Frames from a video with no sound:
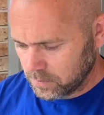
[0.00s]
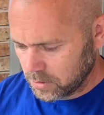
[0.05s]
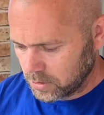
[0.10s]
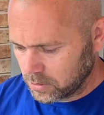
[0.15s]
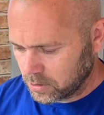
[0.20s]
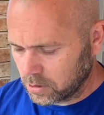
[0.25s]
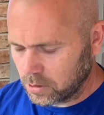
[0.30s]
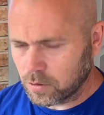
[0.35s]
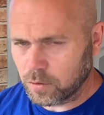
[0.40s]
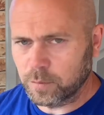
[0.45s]

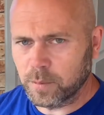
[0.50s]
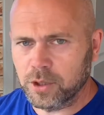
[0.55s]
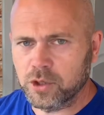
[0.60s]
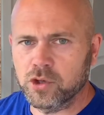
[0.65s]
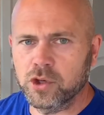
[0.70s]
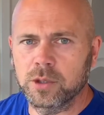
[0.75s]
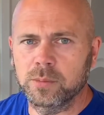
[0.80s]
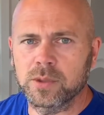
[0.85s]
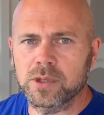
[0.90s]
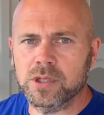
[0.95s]
lot of my
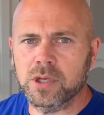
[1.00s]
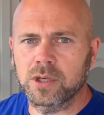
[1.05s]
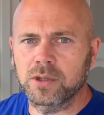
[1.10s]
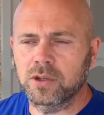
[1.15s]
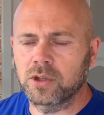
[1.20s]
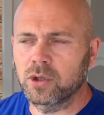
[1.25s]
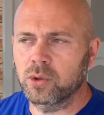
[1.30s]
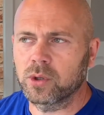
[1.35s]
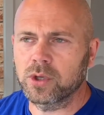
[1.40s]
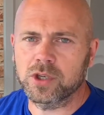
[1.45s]
treatments I
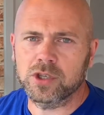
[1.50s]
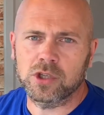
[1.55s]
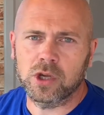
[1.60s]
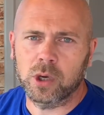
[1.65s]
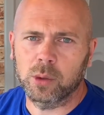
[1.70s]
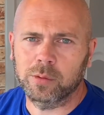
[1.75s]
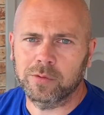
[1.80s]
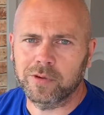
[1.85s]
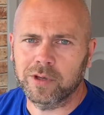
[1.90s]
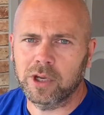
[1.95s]
do, I
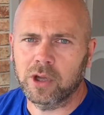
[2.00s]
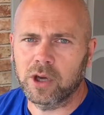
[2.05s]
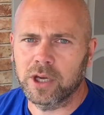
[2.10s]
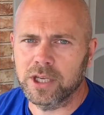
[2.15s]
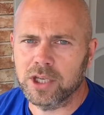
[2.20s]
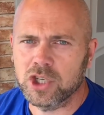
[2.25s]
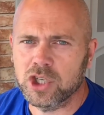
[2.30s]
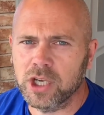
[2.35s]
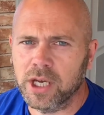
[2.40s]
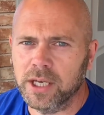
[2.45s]
start with a
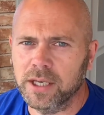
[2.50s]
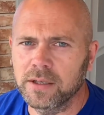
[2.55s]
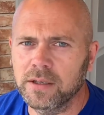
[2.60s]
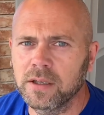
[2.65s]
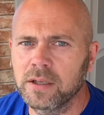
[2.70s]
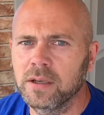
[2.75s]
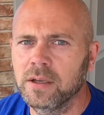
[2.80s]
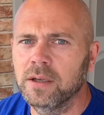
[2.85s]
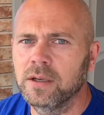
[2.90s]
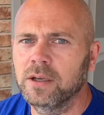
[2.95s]
lighter shade.
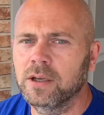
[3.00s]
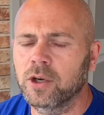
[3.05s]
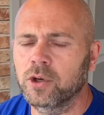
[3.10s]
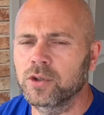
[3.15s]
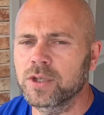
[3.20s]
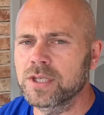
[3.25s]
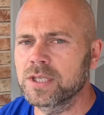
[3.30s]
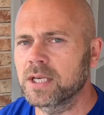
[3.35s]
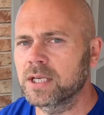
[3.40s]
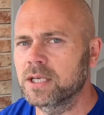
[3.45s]
On
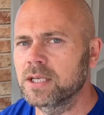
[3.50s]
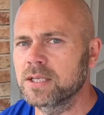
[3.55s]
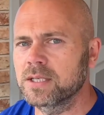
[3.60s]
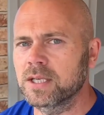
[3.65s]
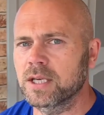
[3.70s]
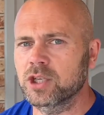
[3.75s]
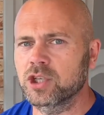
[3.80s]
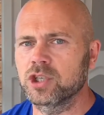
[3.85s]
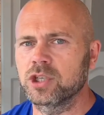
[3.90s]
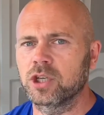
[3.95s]
the second
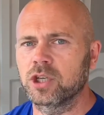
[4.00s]
session, a